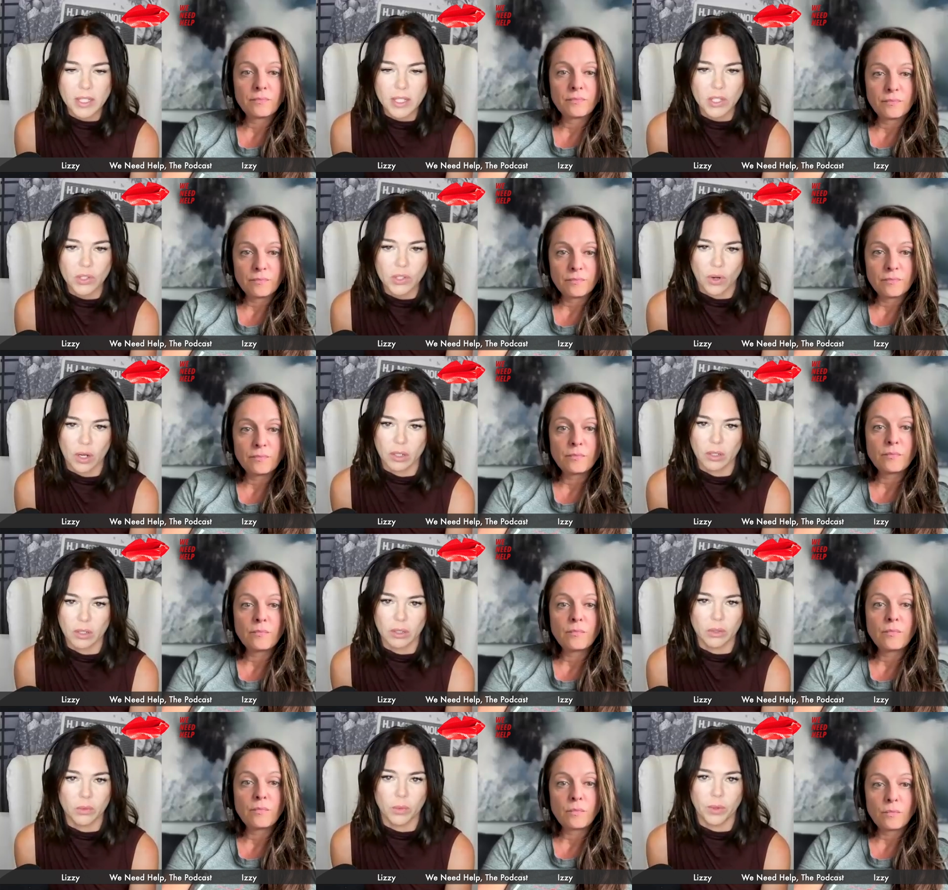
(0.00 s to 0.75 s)

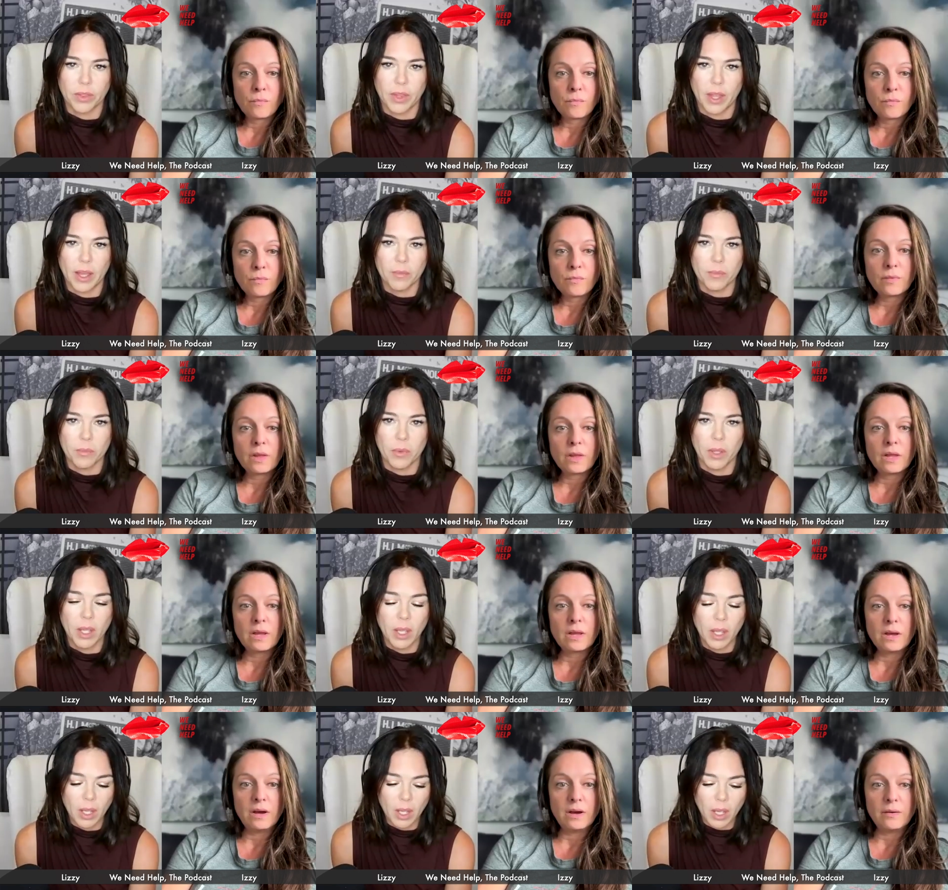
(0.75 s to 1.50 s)
Speaker 1: struggled with them.
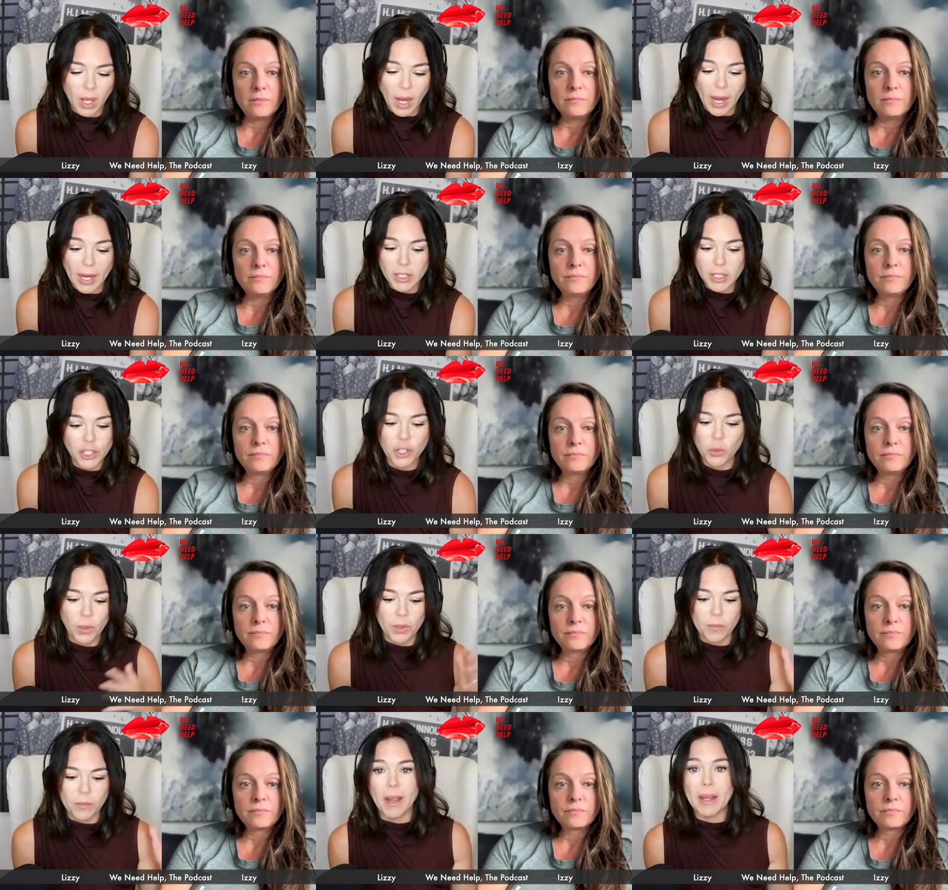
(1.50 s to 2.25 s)
Yeah. And she
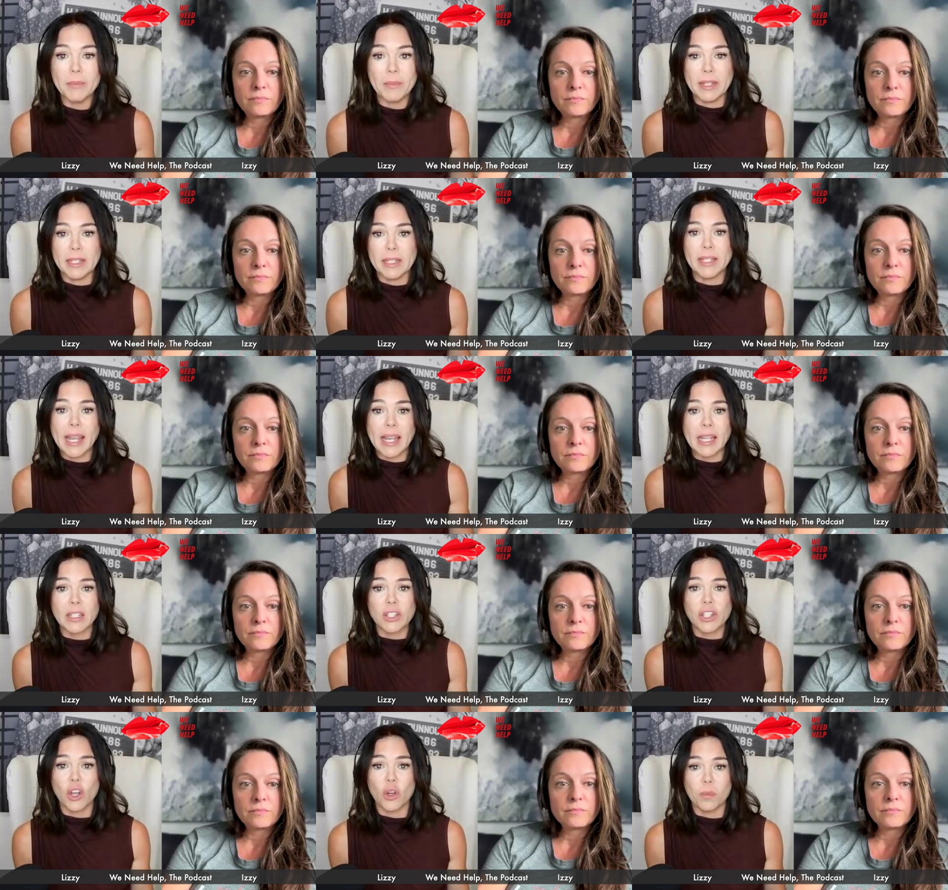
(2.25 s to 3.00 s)
wouldn't mind me
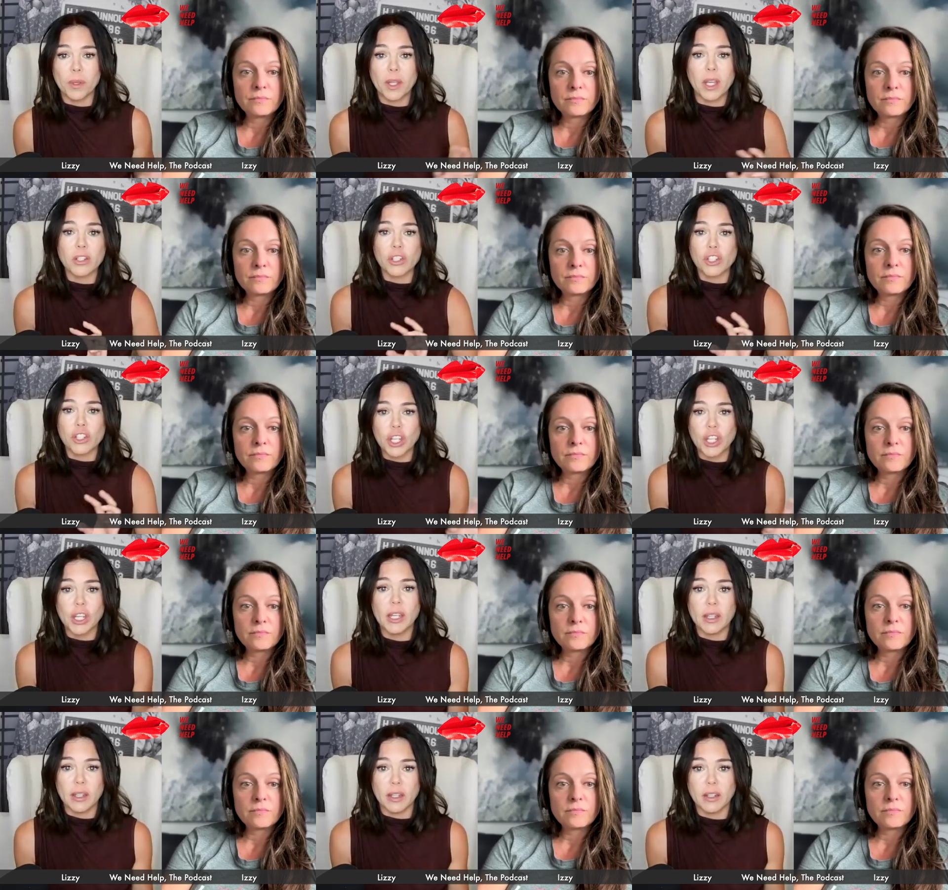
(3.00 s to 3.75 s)
saying so because
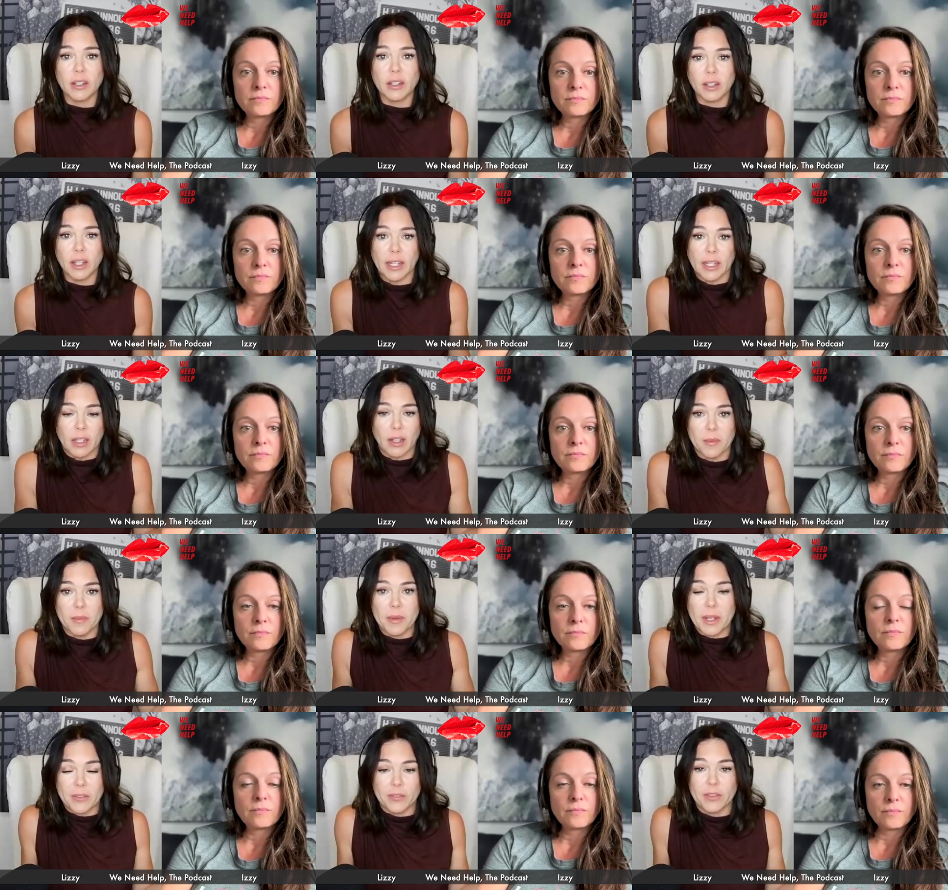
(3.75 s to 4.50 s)
she like I
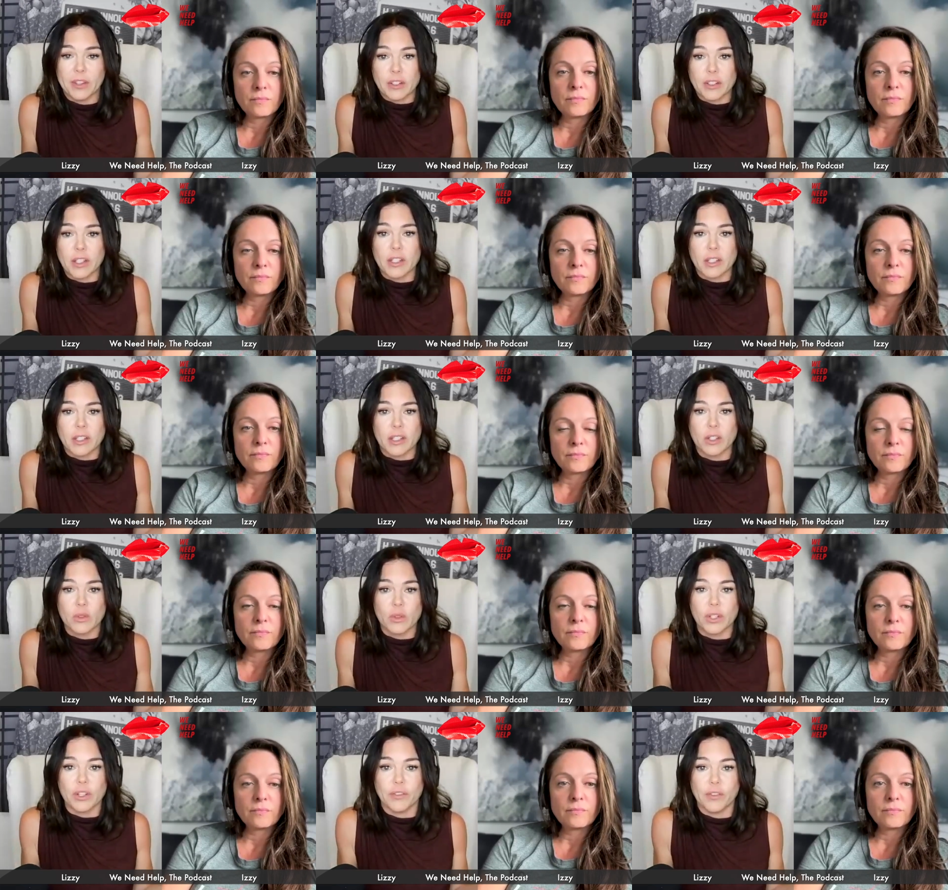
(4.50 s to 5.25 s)
mean if there's a
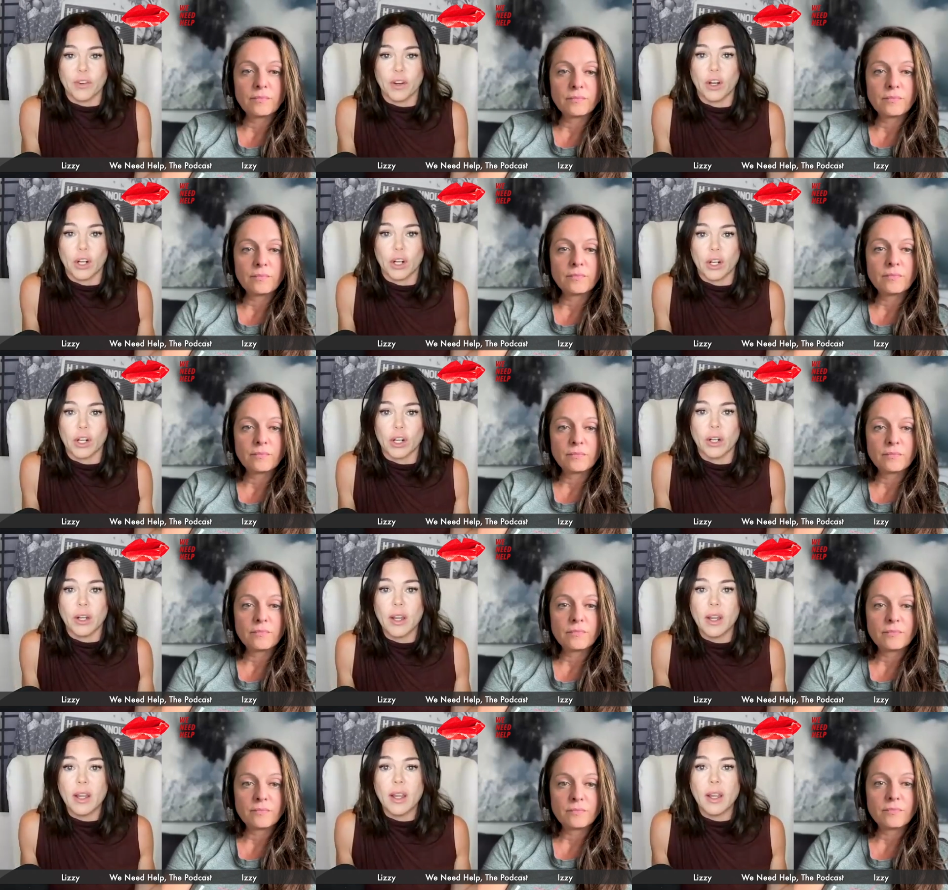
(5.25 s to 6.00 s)
solution for
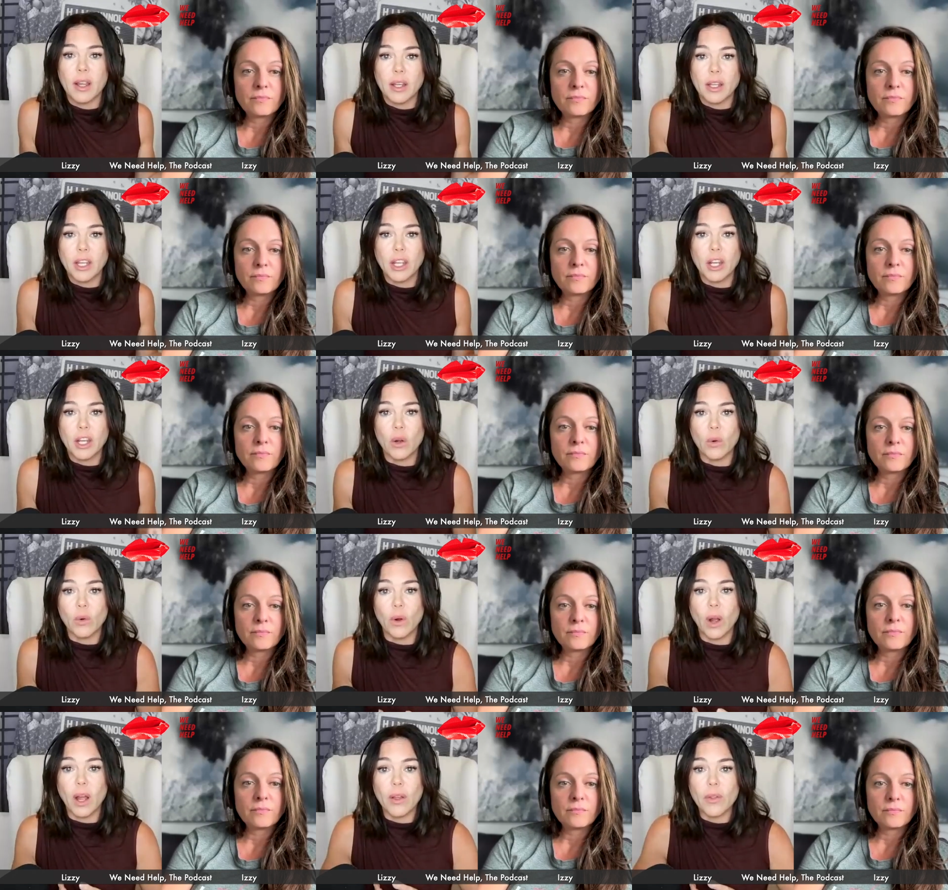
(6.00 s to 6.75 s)
her, you
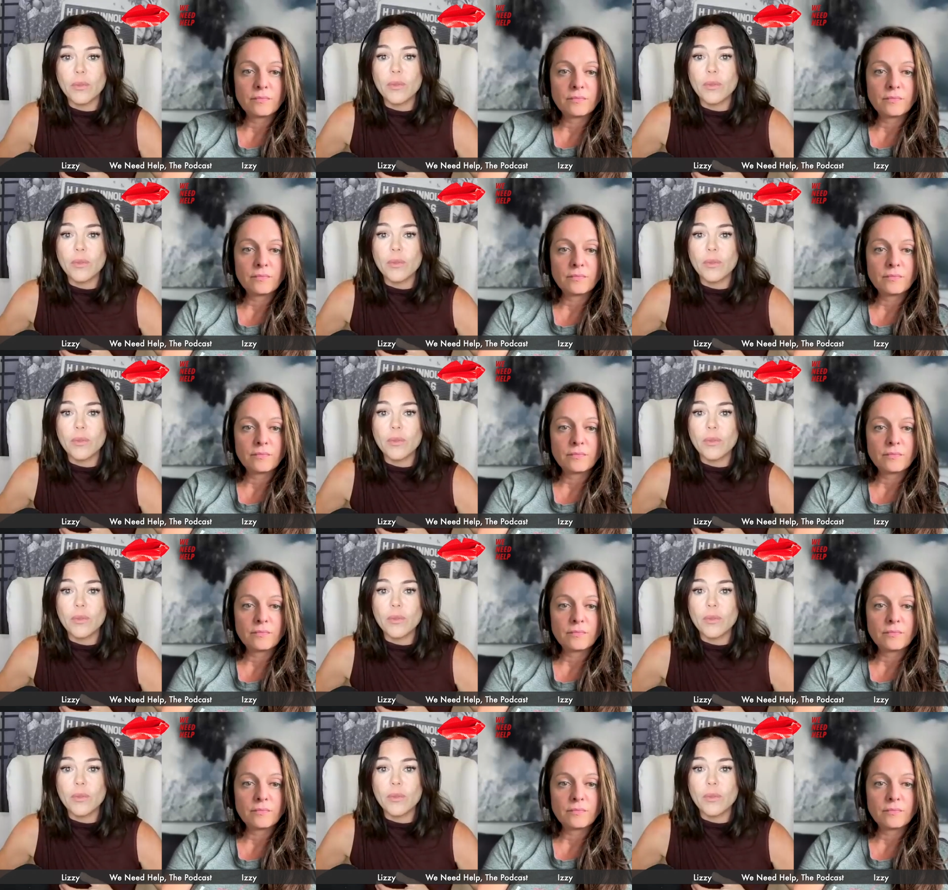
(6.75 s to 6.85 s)
know,